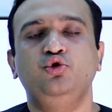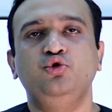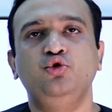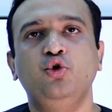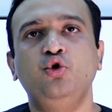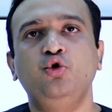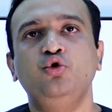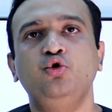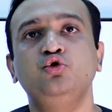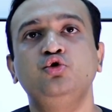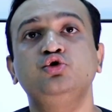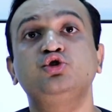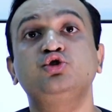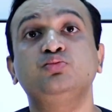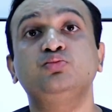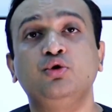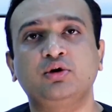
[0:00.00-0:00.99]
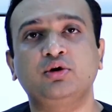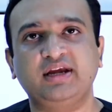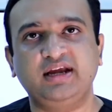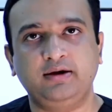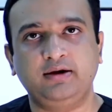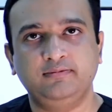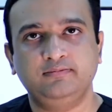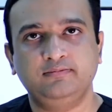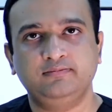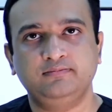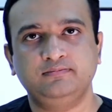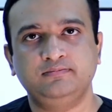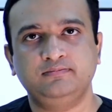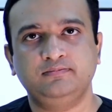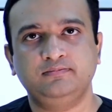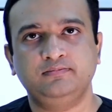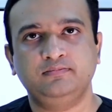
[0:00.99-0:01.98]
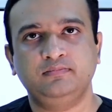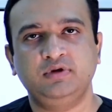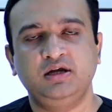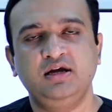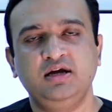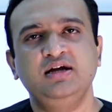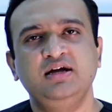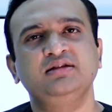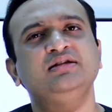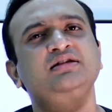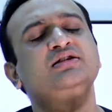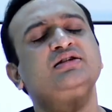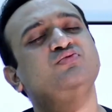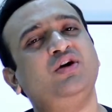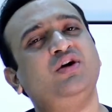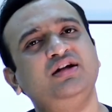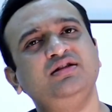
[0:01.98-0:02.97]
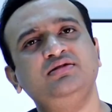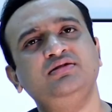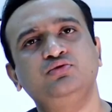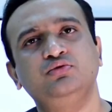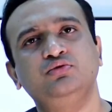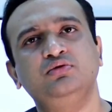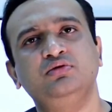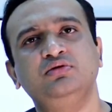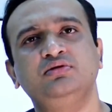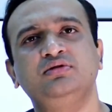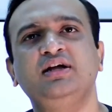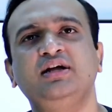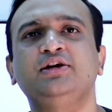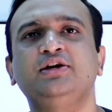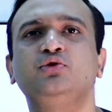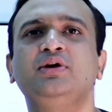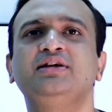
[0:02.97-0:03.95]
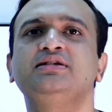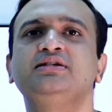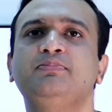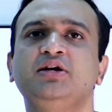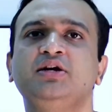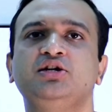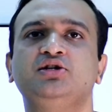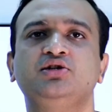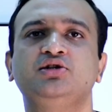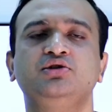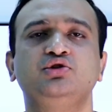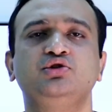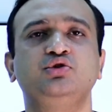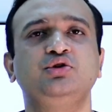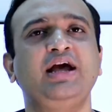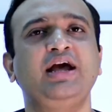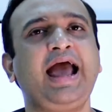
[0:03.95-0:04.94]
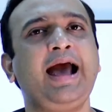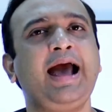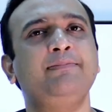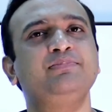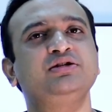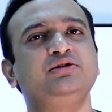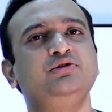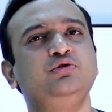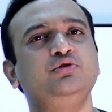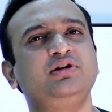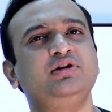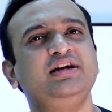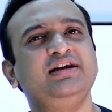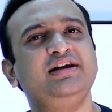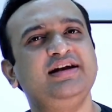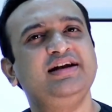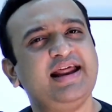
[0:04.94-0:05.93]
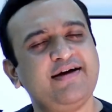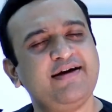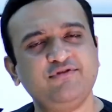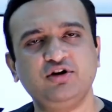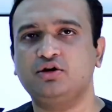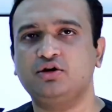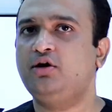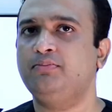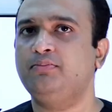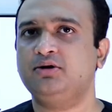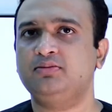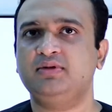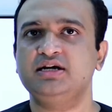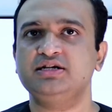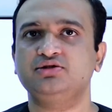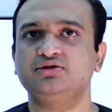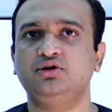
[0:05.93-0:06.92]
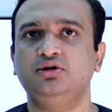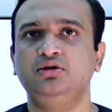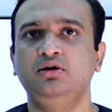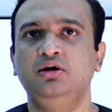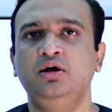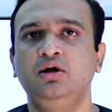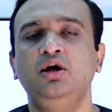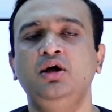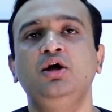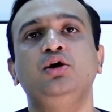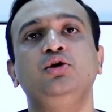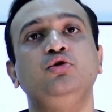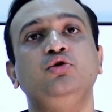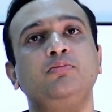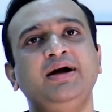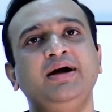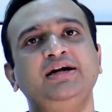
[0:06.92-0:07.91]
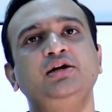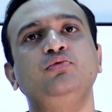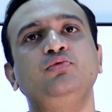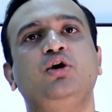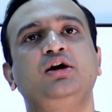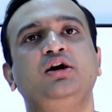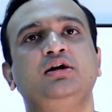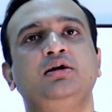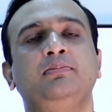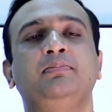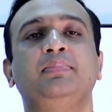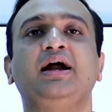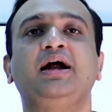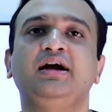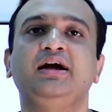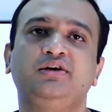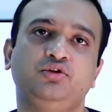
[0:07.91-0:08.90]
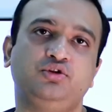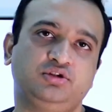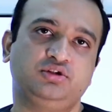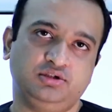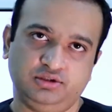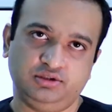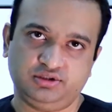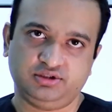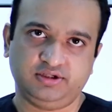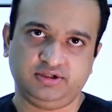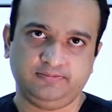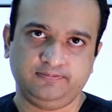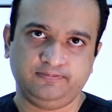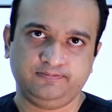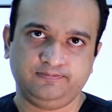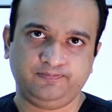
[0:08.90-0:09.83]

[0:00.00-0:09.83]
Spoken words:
No smoking. This is one rule that you as a patient should absolutely never compromise on, no matter what, prior to your surgery.